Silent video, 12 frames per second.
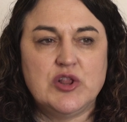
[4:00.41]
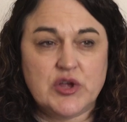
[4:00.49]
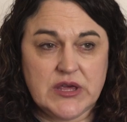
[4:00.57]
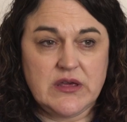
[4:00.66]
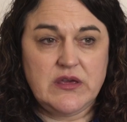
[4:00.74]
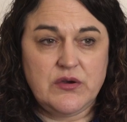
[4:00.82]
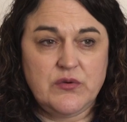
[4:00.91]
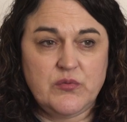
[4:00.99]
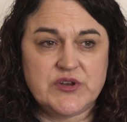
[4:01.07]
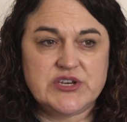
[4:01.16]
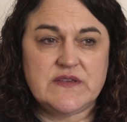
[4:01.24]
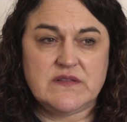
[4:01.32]
look at you
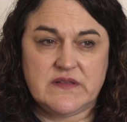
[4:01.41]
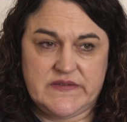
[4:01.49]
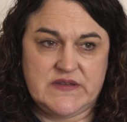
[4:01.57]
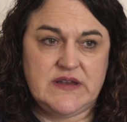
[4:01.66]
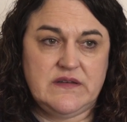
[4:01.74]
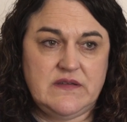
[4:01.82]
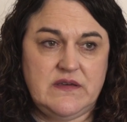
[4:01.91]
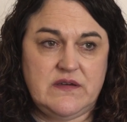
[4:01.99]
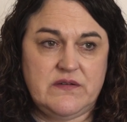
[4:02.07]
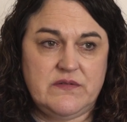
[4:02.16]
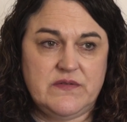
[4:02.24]
when she's listening to you.